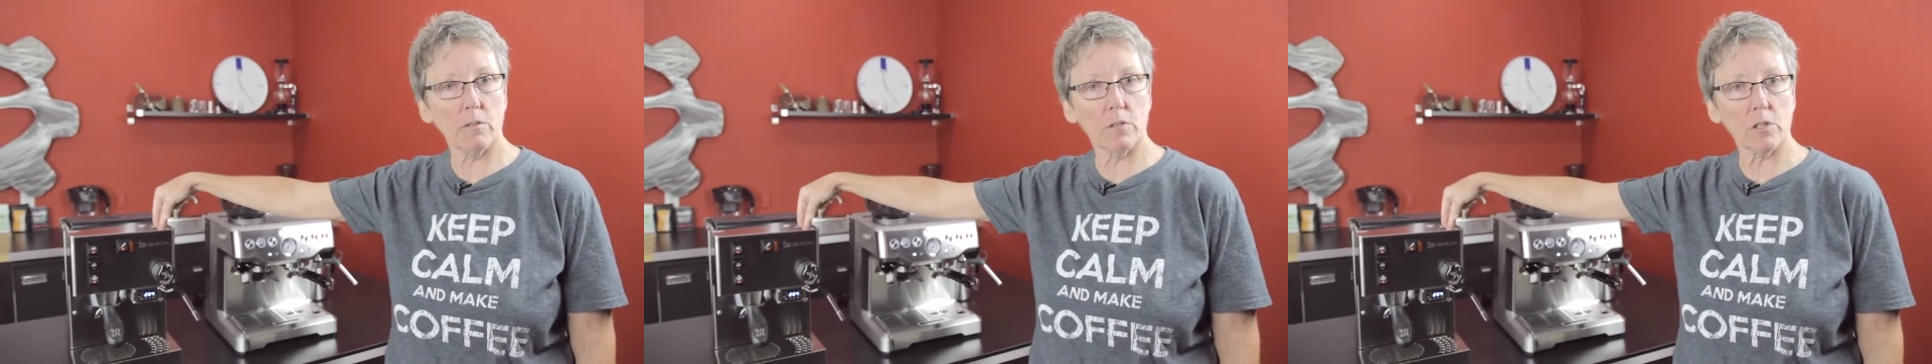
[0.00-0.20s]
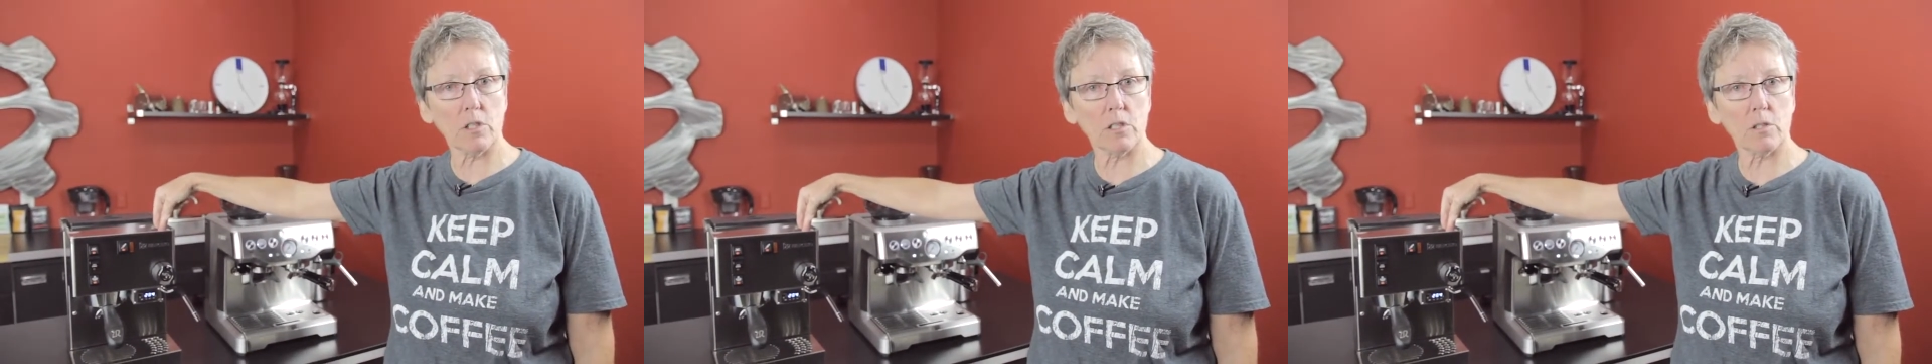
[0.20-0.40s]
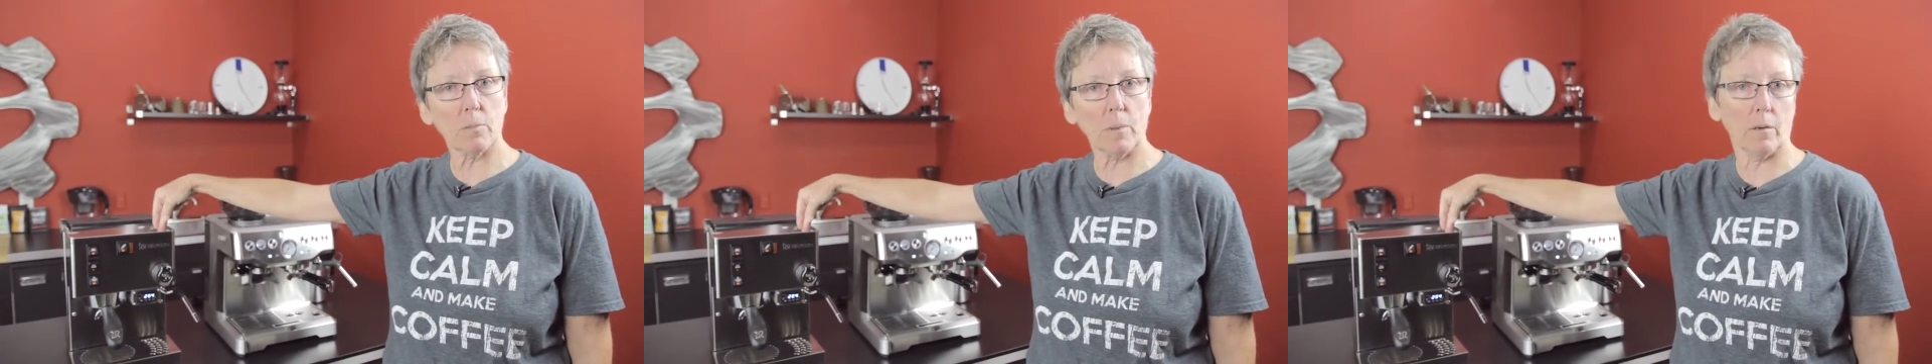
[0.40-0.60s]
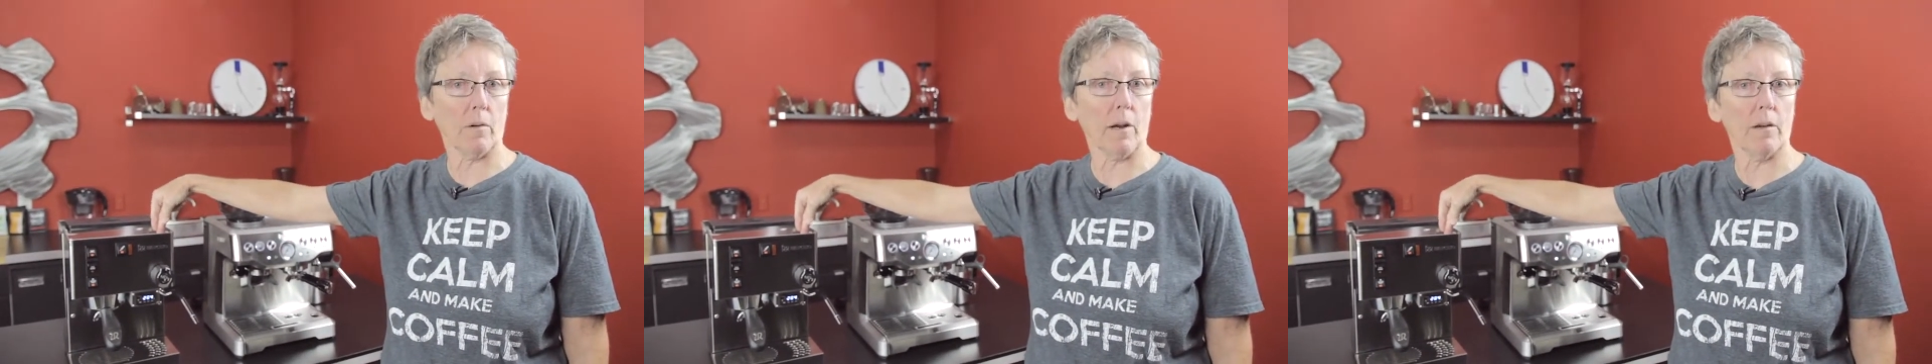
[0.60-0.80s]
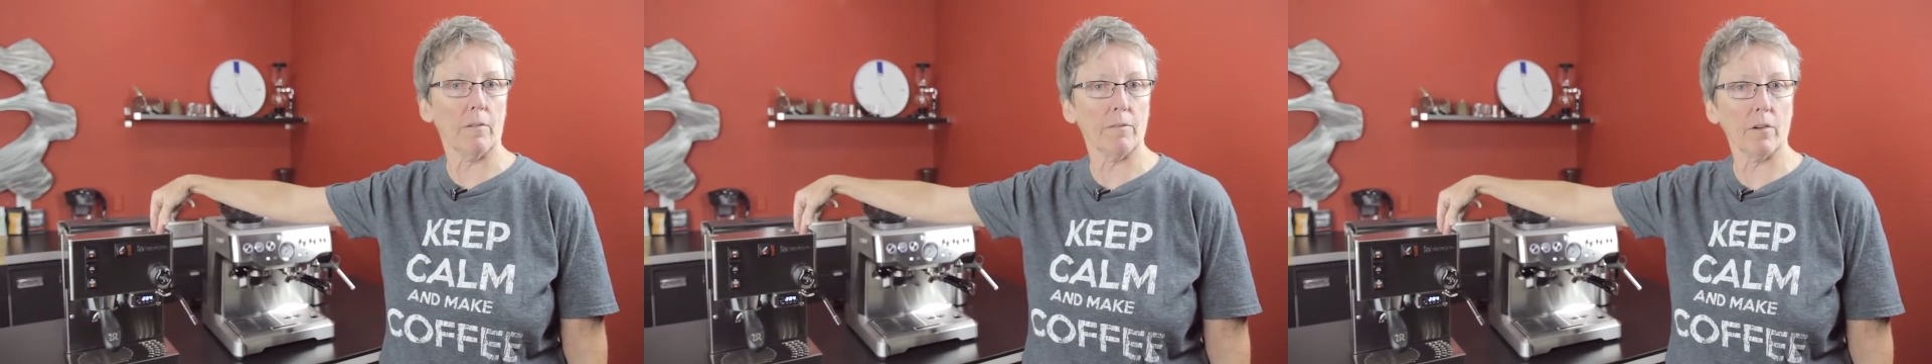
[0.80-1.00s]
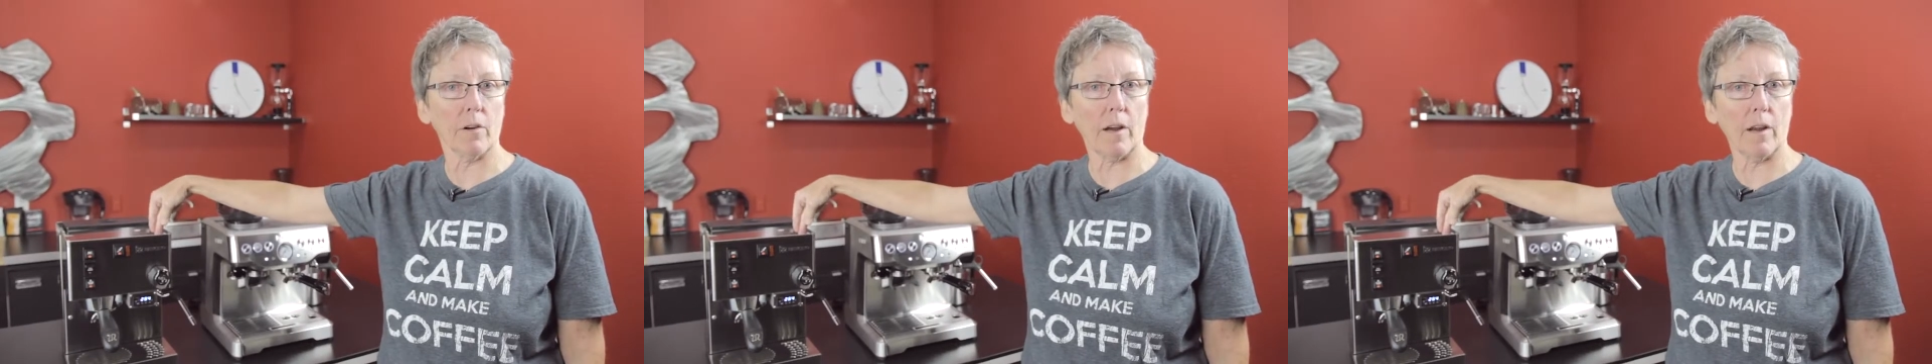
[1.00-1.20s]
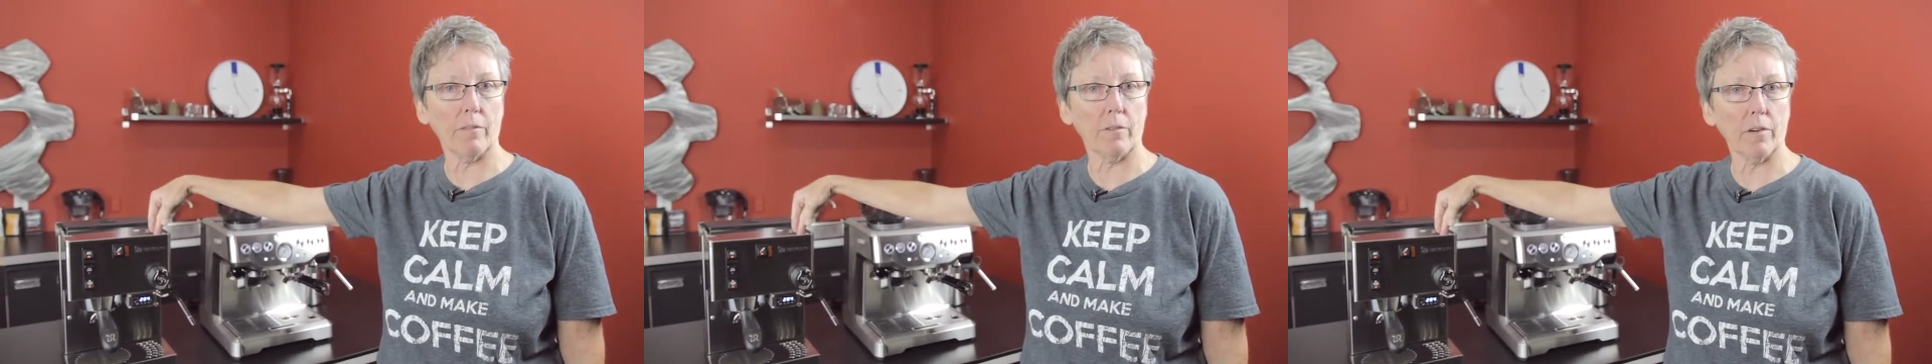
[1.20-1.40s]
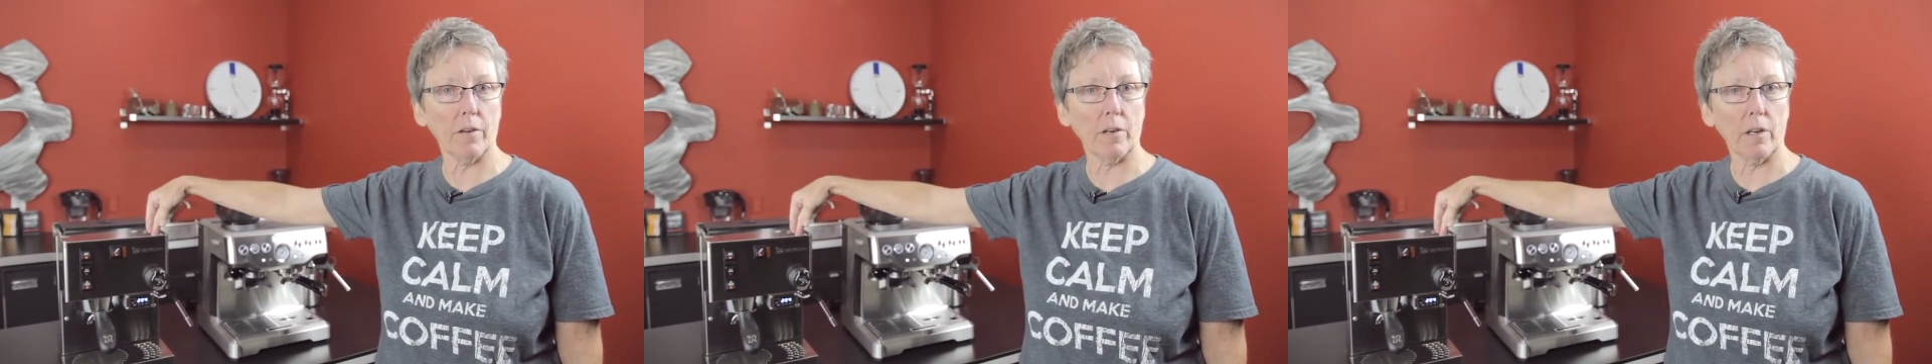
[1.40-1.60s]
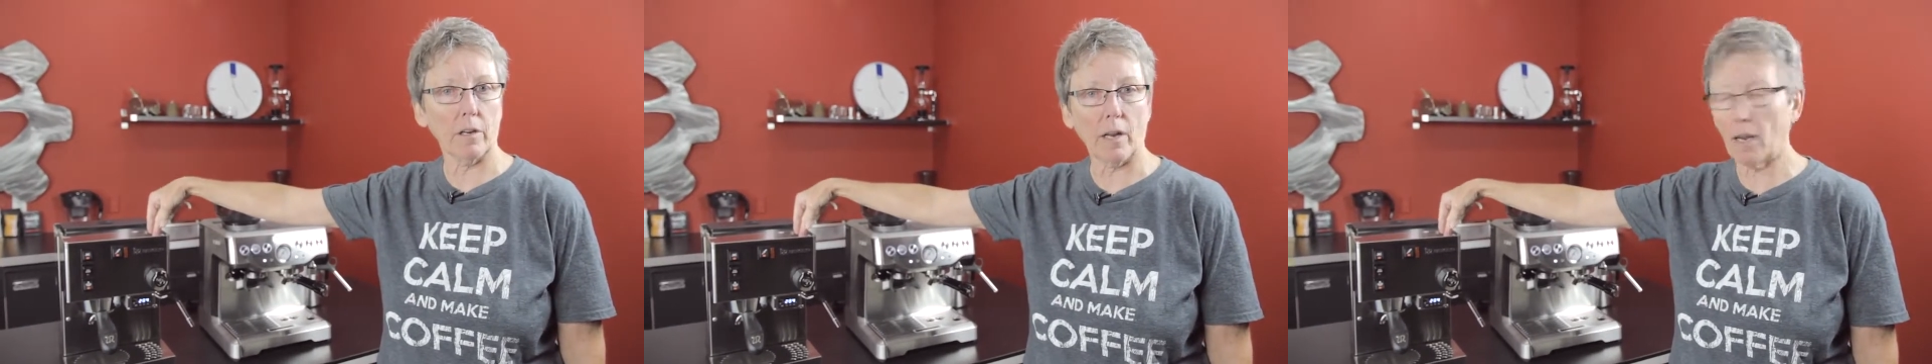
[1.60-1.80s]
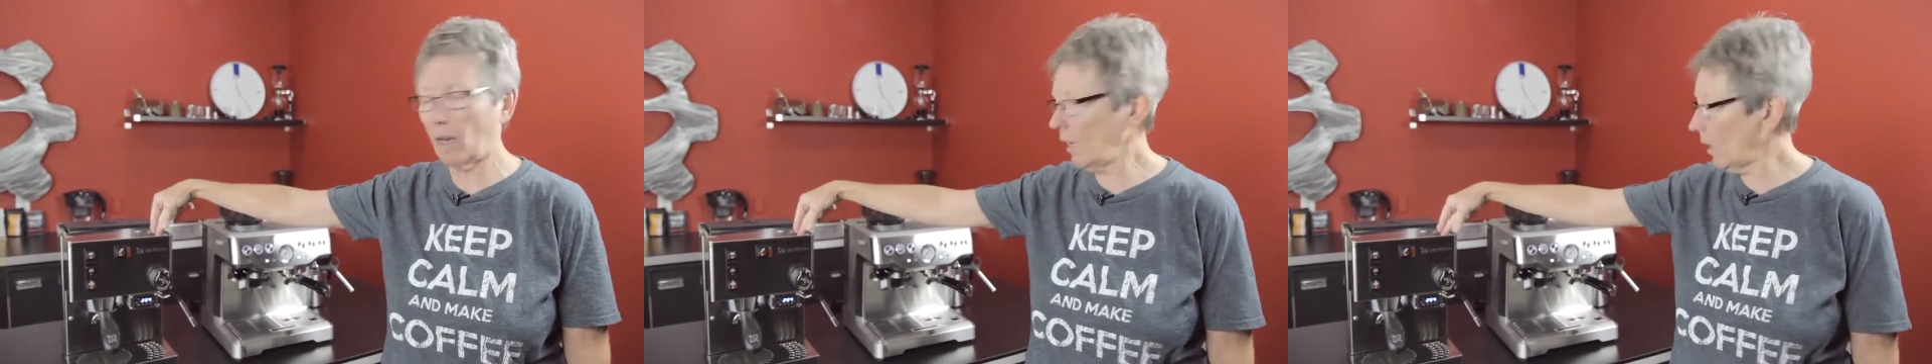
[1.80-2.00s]
which has been around forever and a
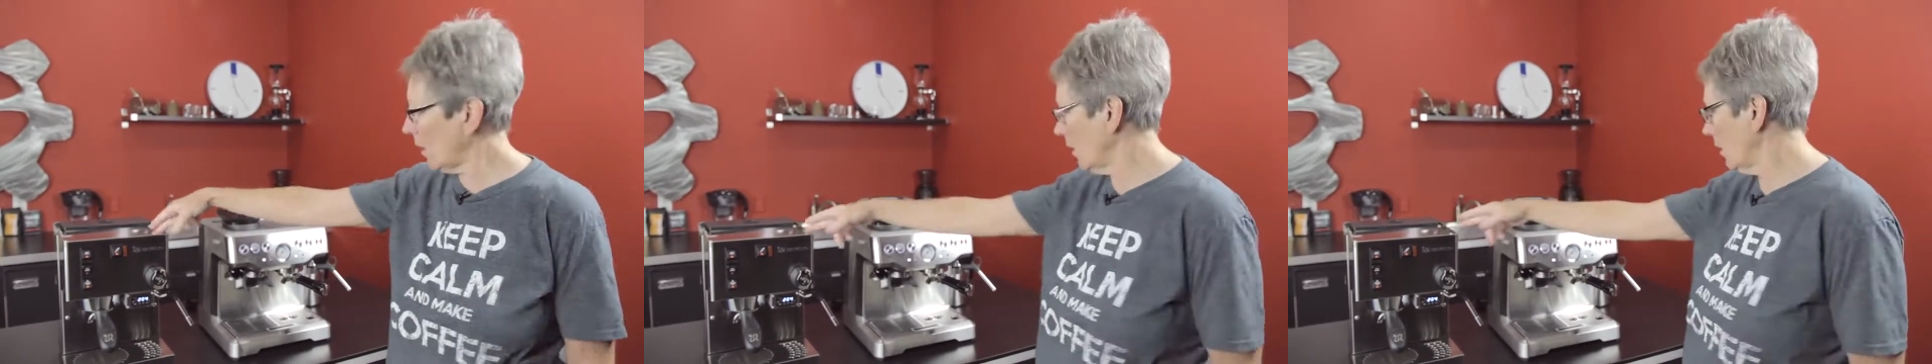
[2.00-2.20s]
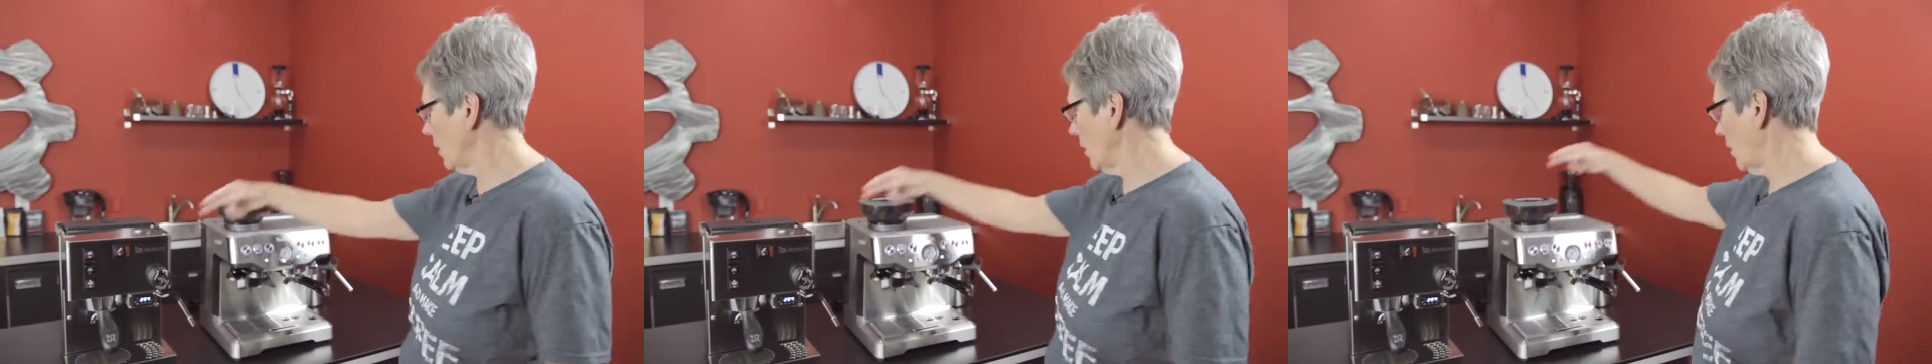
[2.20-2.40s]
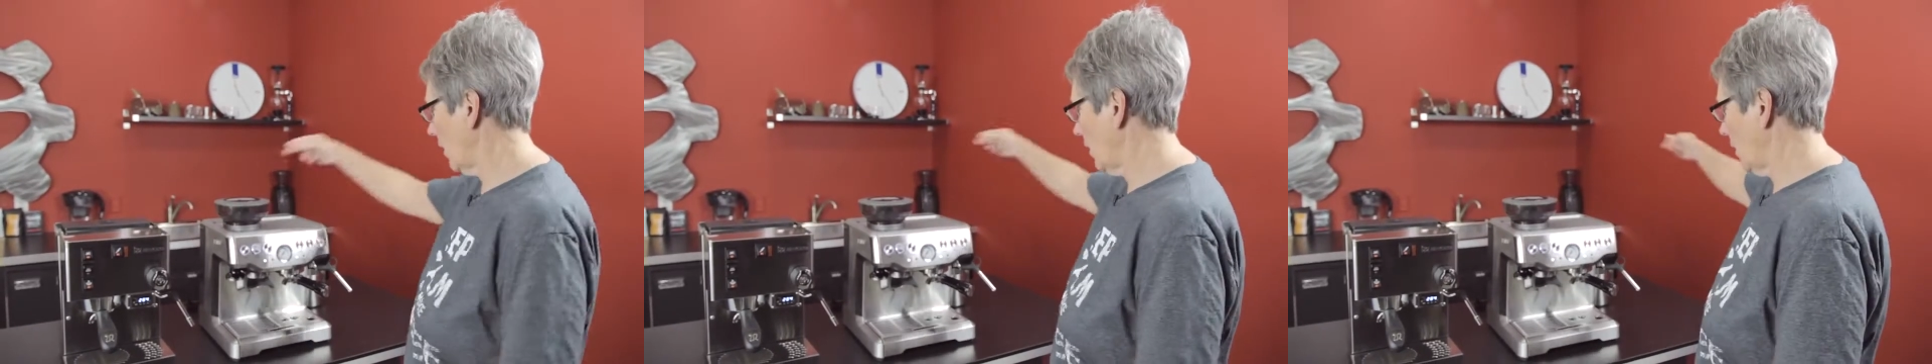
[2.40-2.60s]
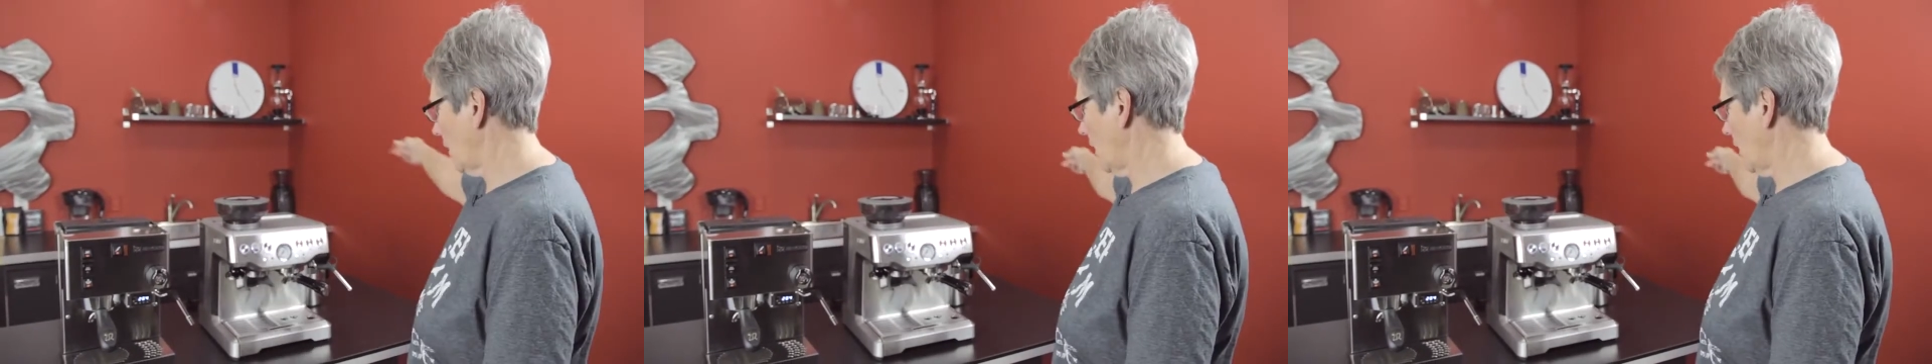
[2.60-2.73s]
day, and I